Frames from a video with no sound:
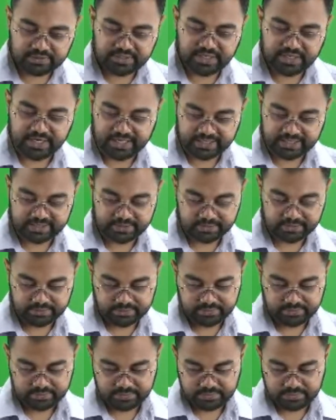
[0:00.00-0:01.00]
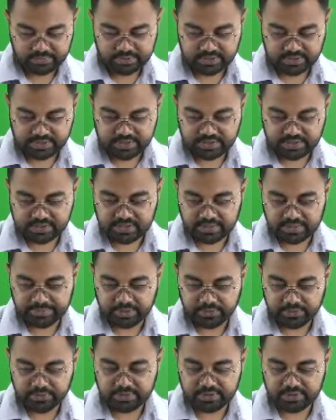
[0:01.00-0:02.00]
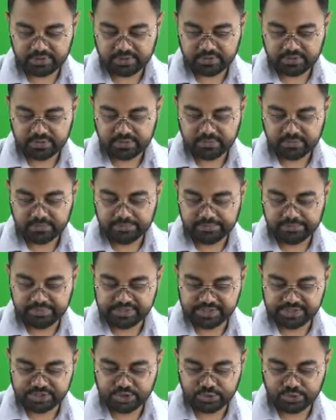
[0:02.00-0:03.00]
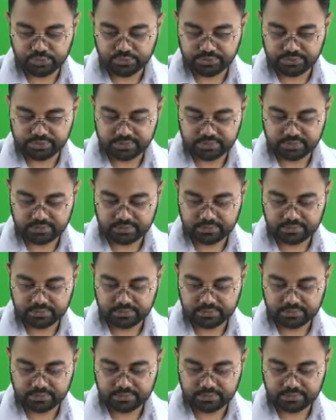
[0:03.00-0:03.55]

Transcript: dark. This is about misuse.